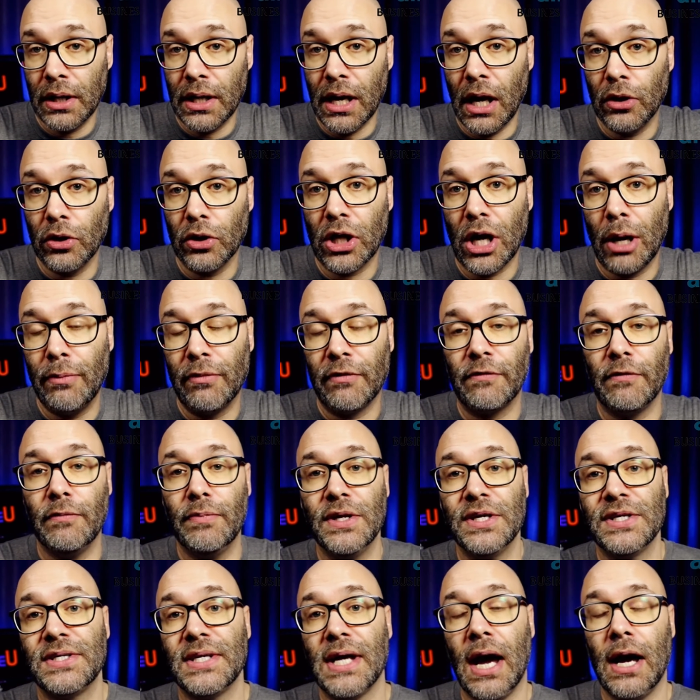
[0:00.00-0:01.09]
color coming from
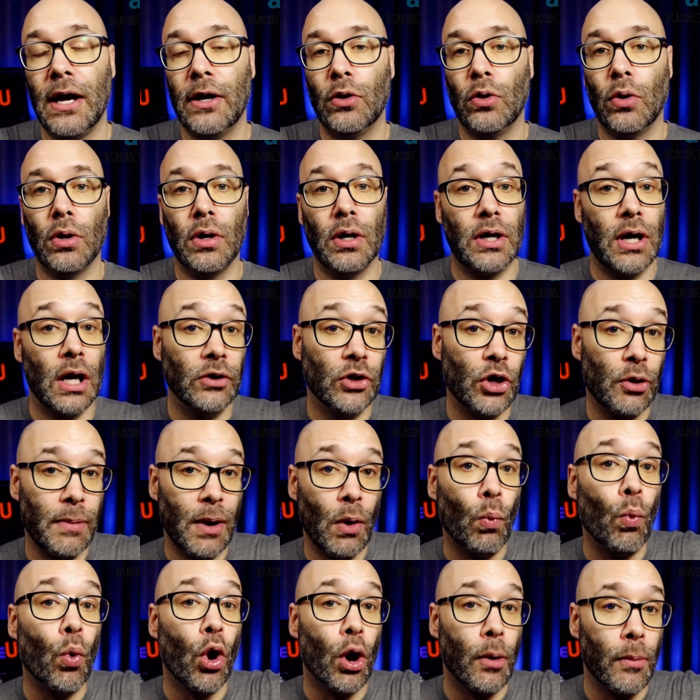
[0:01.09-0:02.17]
this side, or a little
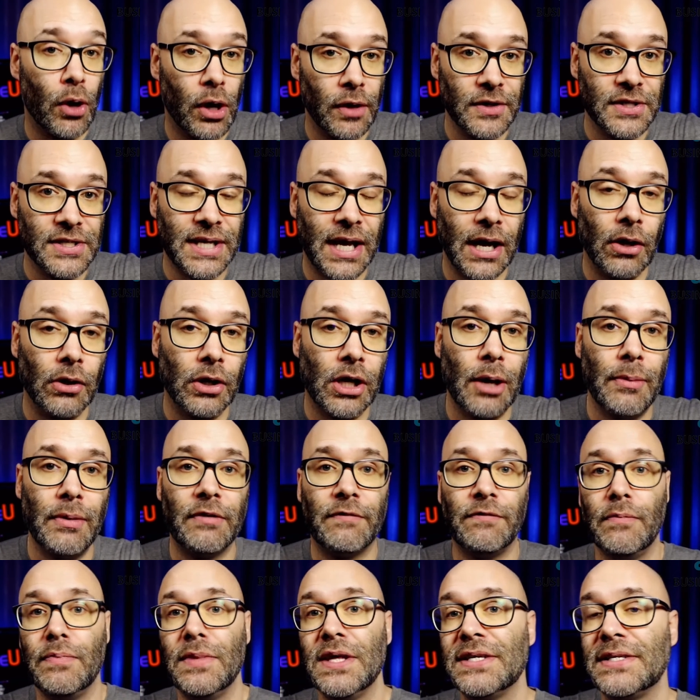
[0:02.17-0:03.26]
bit warmer on the scale coming
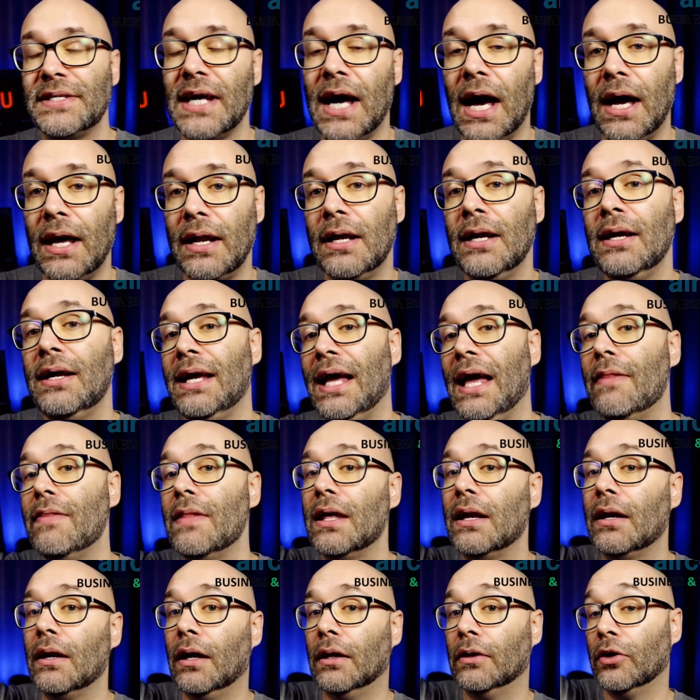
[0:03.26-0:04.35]
from this side, and
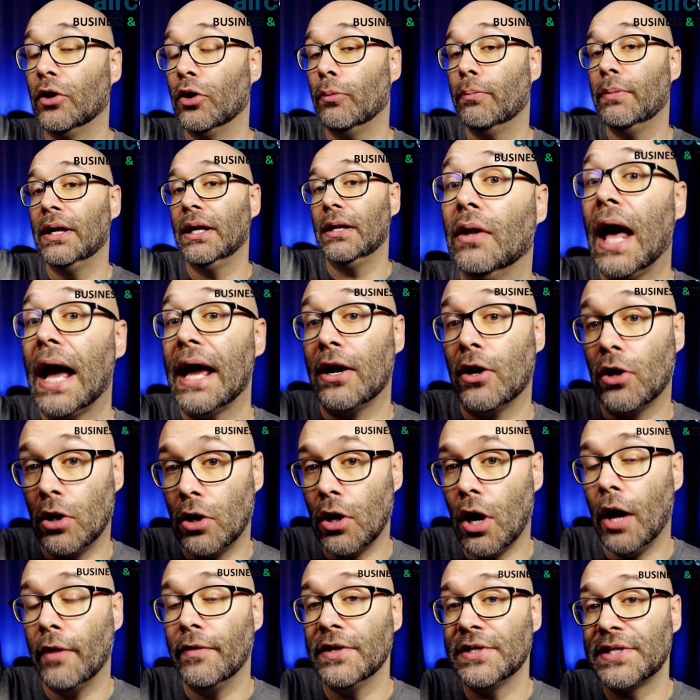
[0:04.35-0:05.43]
then a little bit
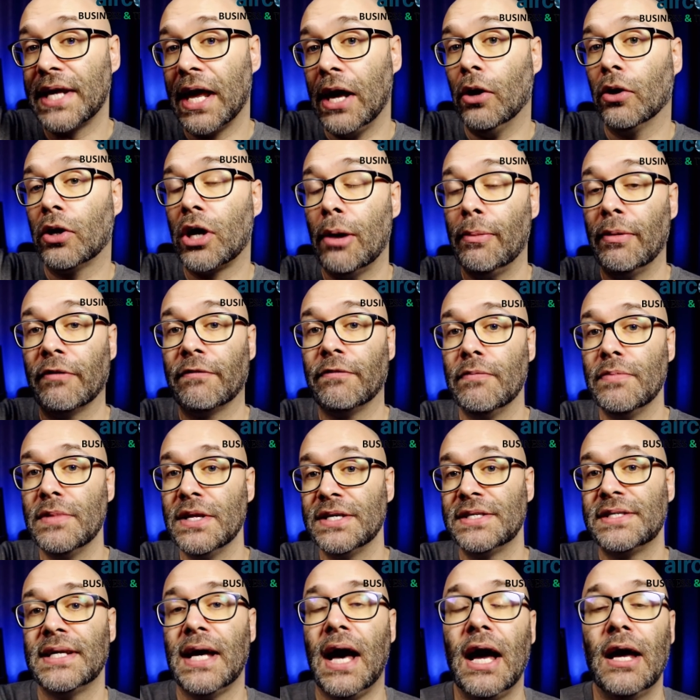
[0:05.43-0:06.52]
lighter on the scale coming from
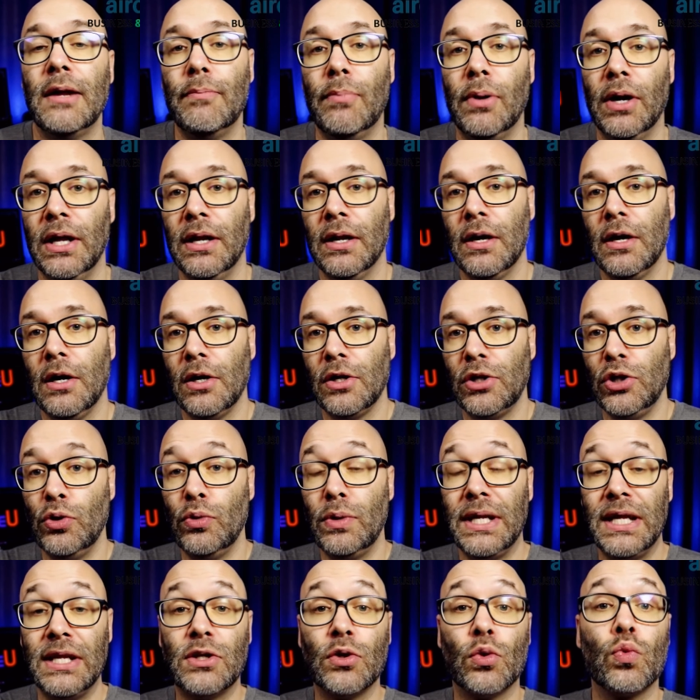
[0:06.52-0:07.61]
this side. But you
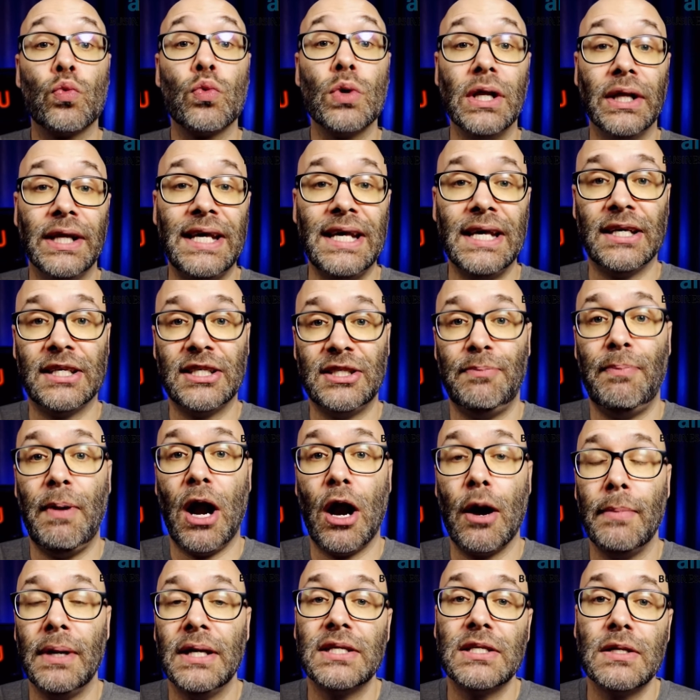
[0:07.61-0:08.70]
need to really
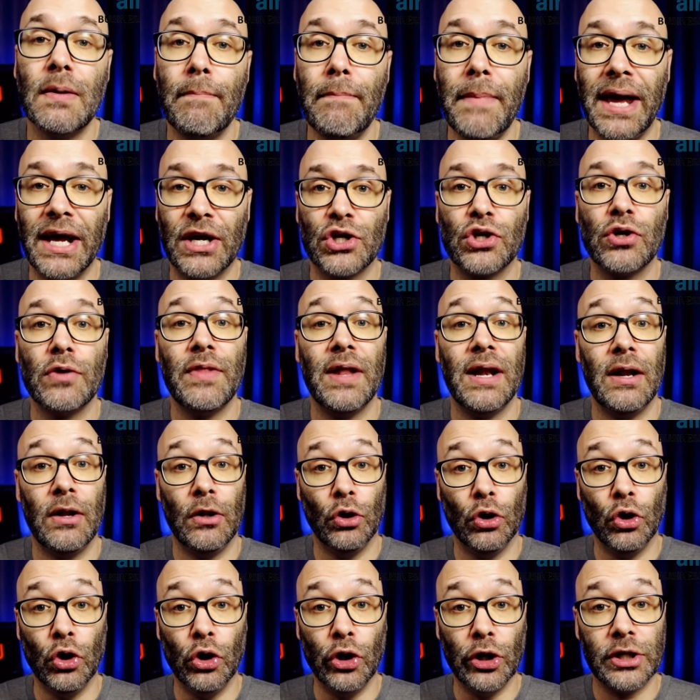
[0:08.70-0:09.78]
experiment to make sure that it
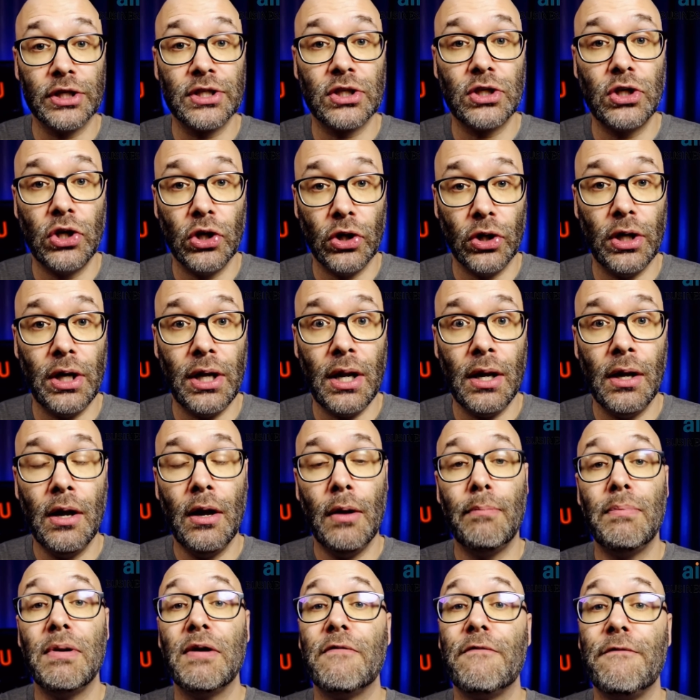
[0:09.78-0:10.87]
looks good
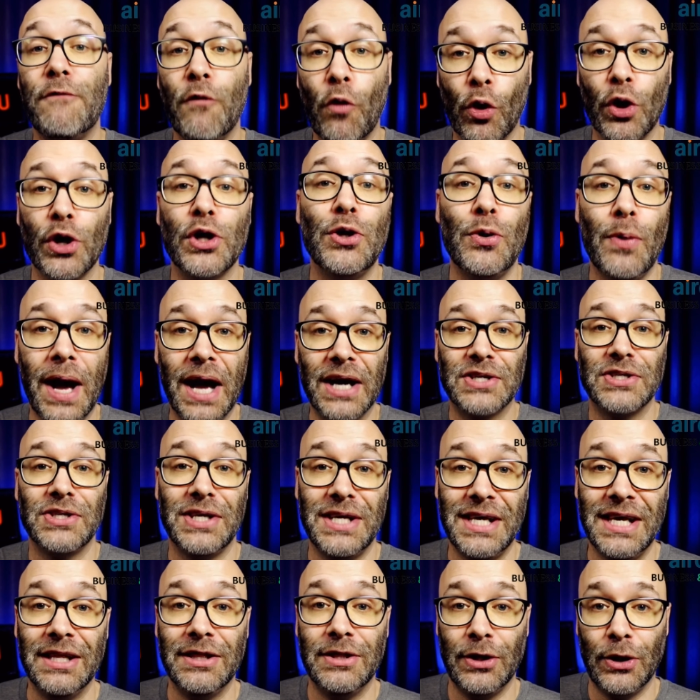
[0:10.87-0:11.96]
before you actually
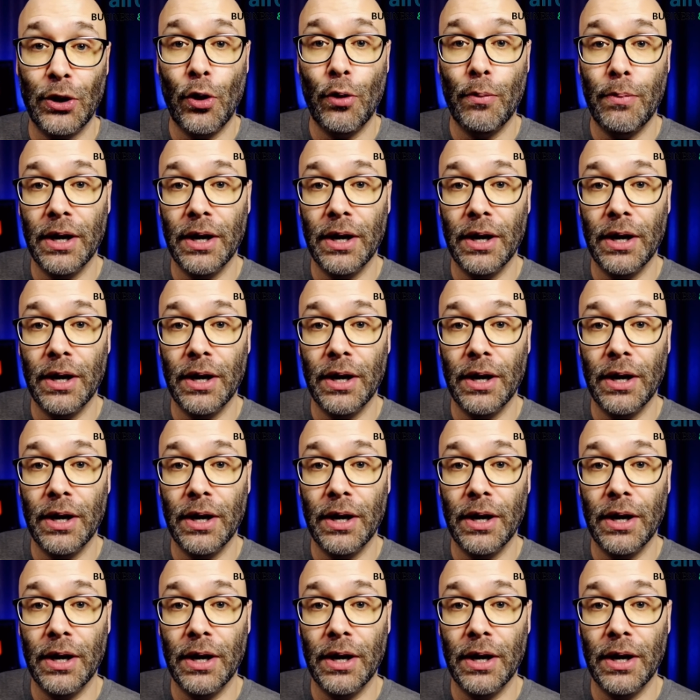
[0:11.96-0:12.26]
hit the go